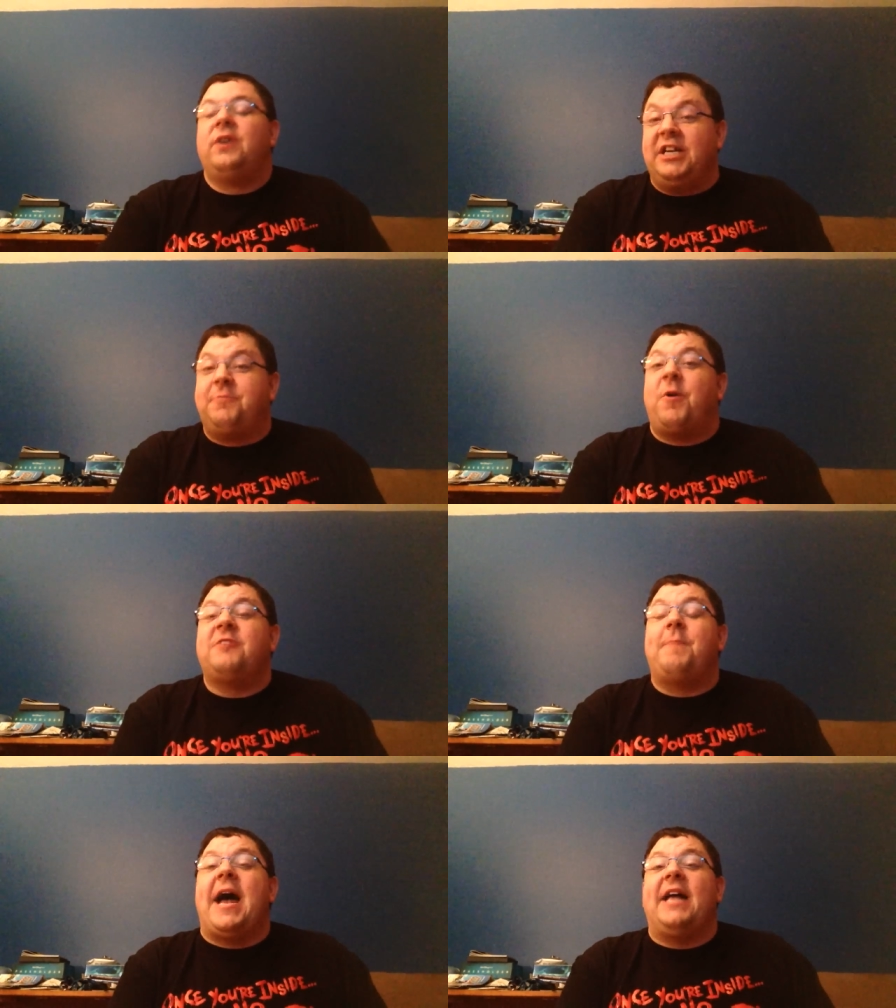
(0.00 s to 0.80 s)

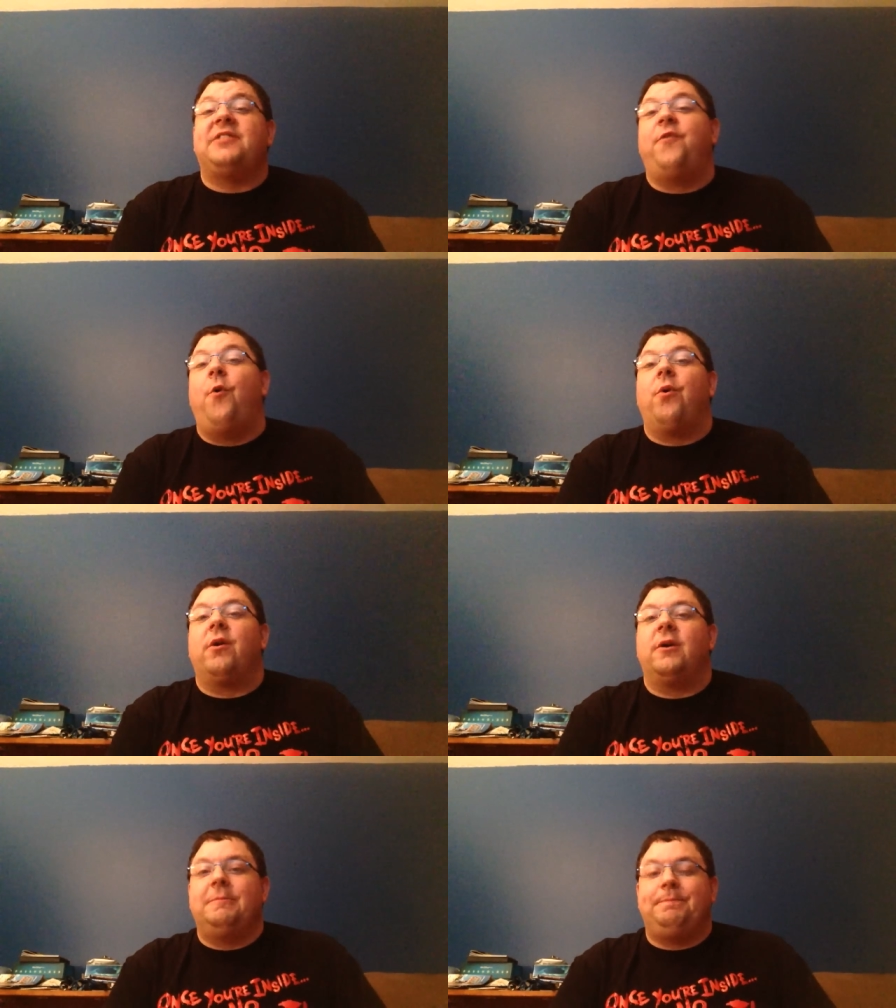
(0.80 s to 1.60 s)
express pass
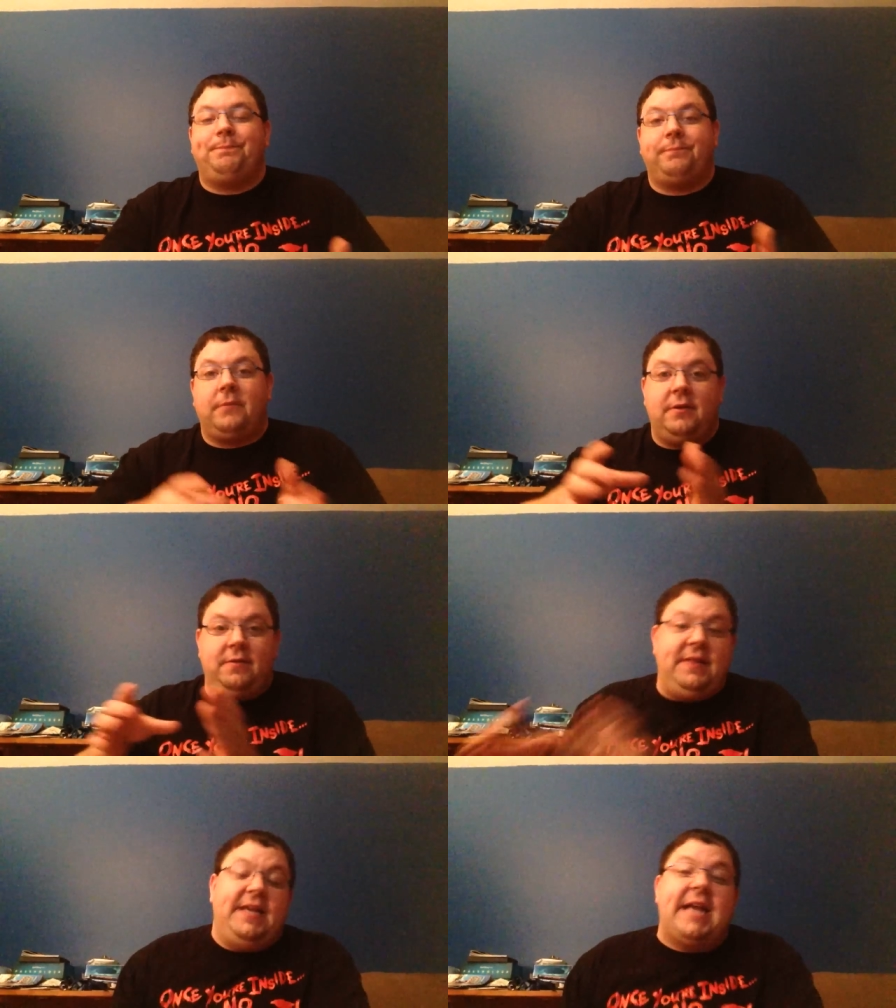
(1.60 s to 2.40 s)
for
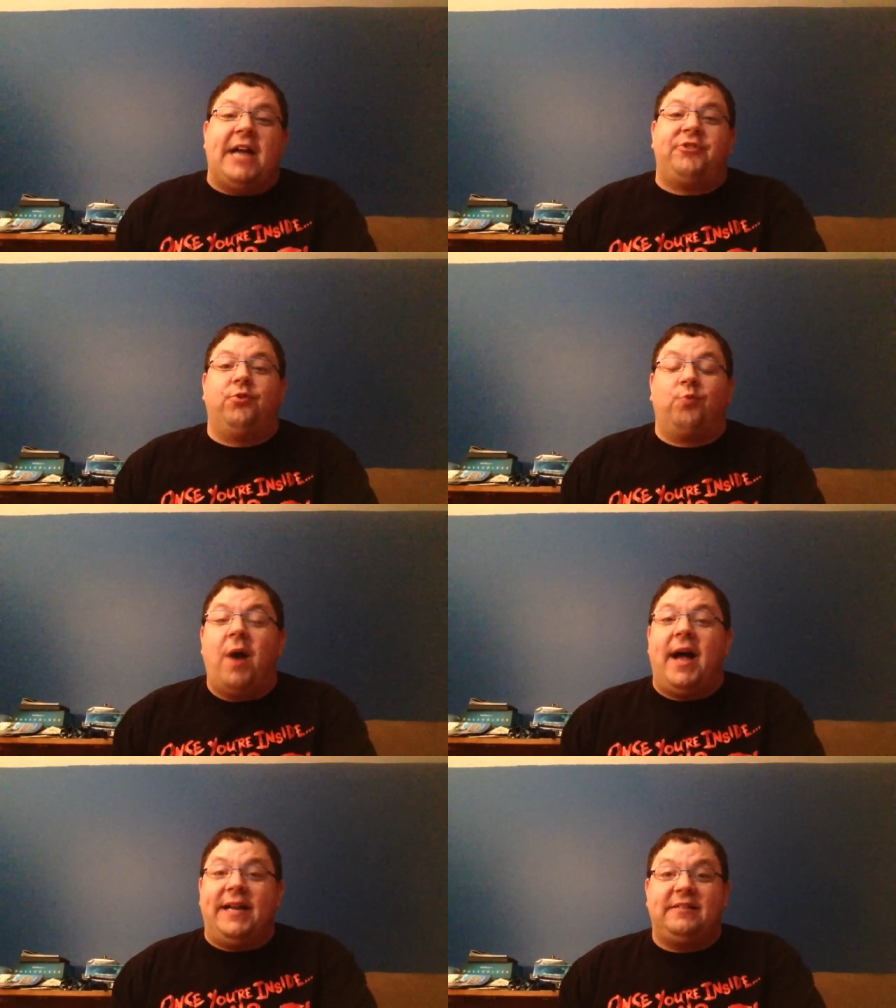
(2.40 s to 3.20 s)
the actual
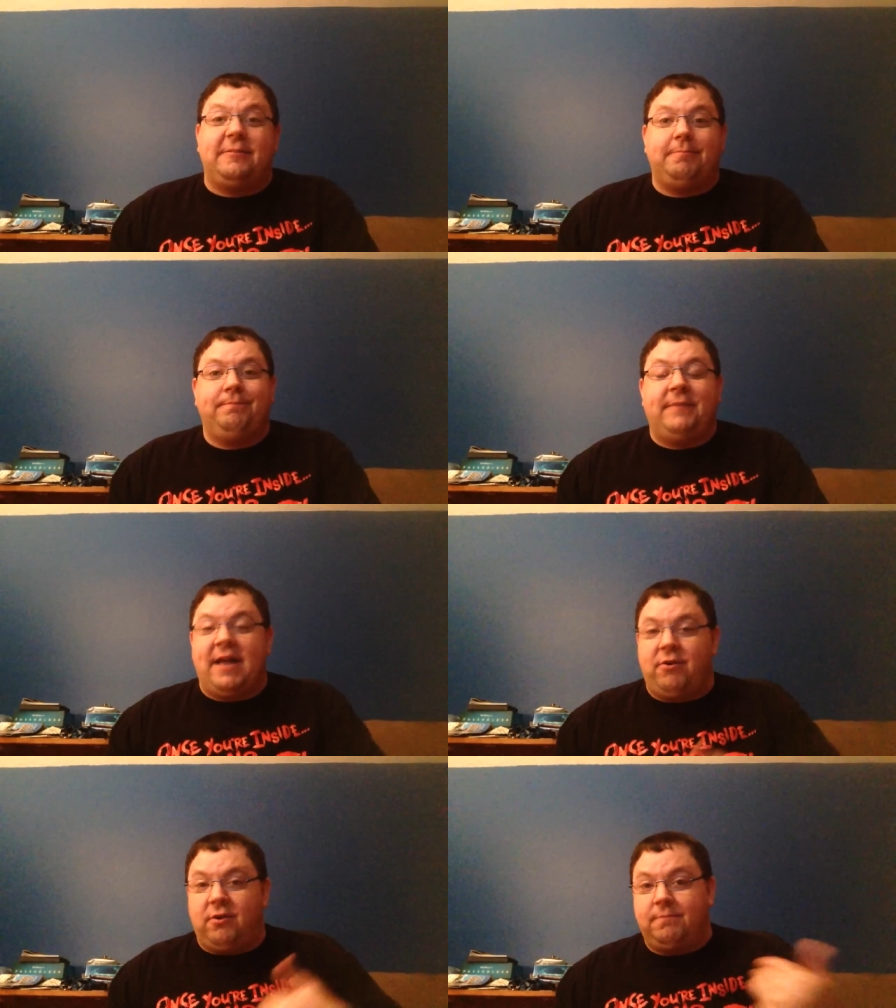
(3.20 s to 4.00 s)
rides
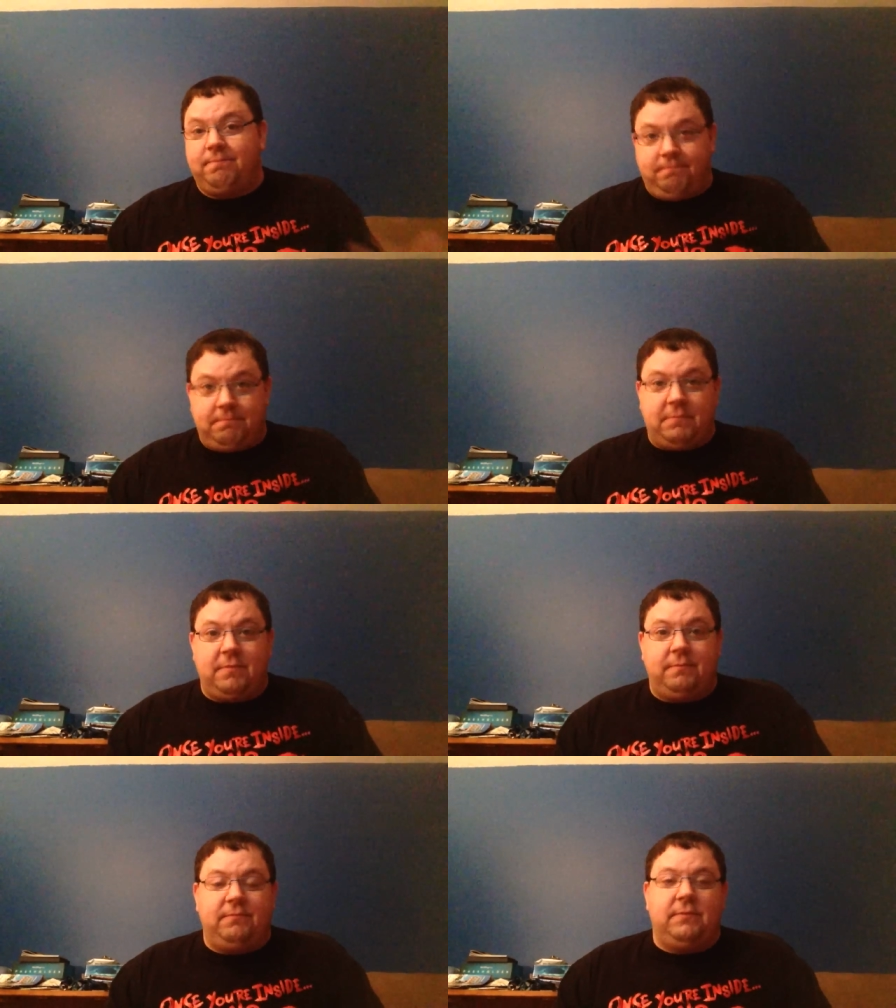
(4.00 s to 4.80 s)
that are
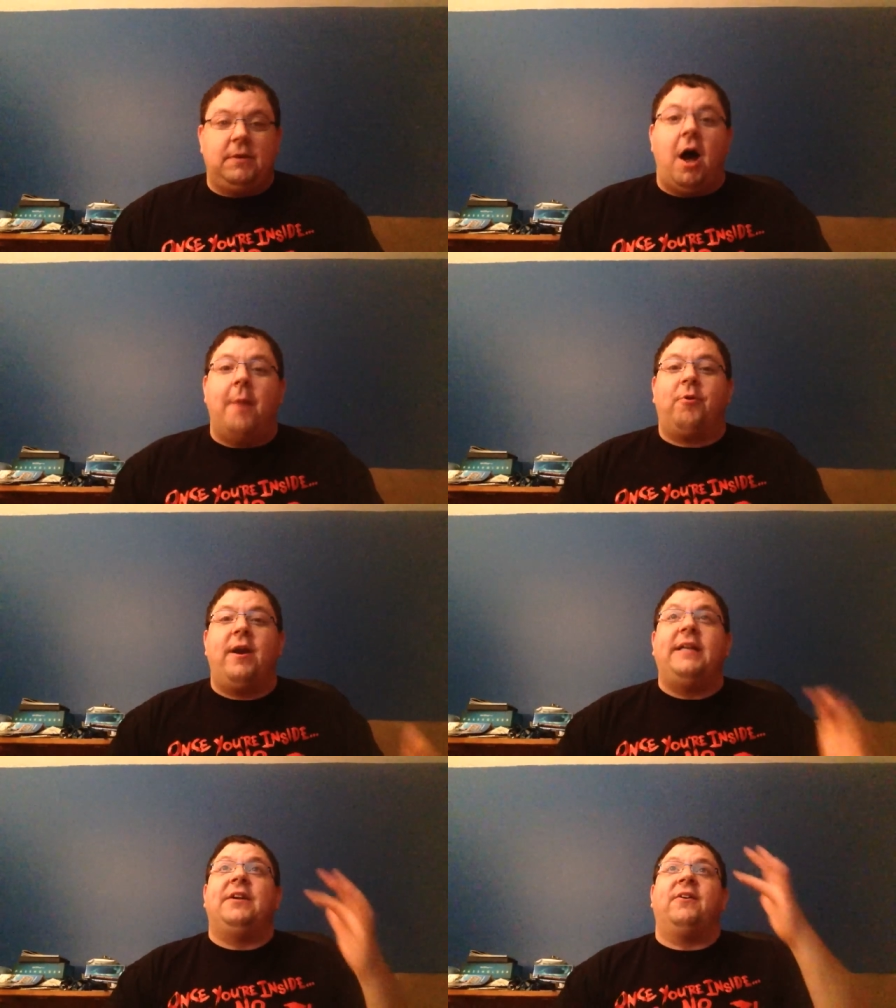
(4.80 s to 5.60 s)

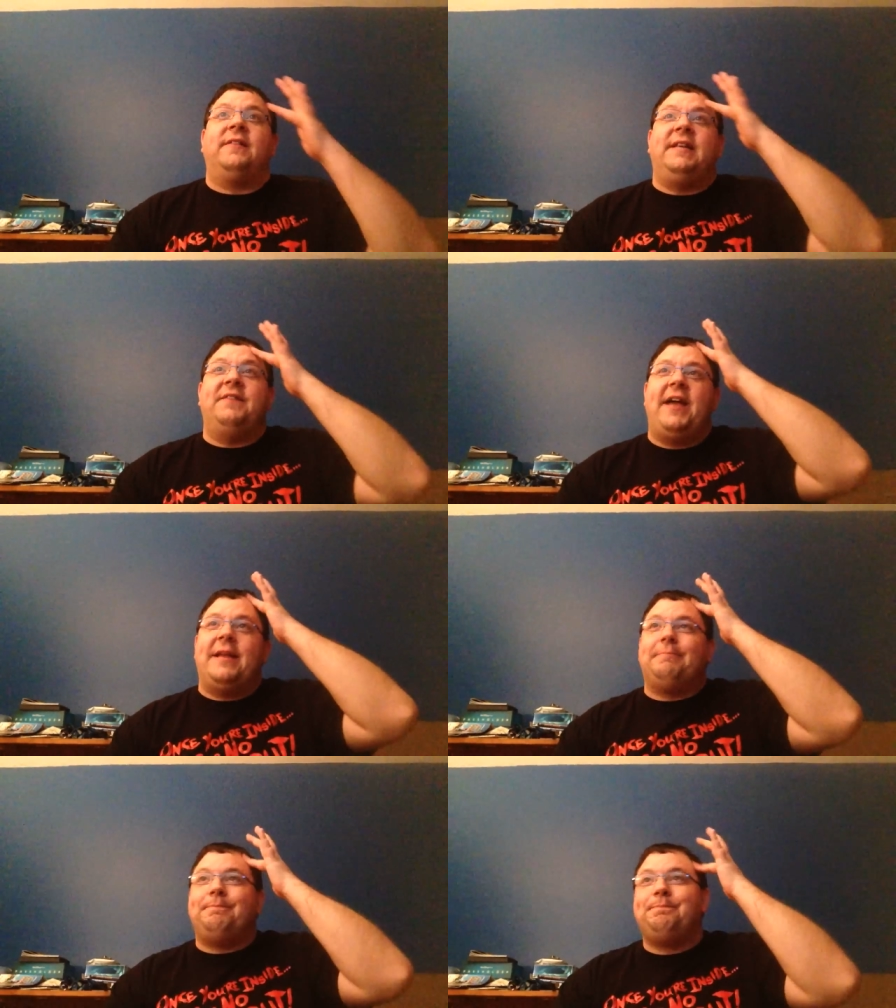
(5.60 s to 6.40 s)
operating during the event.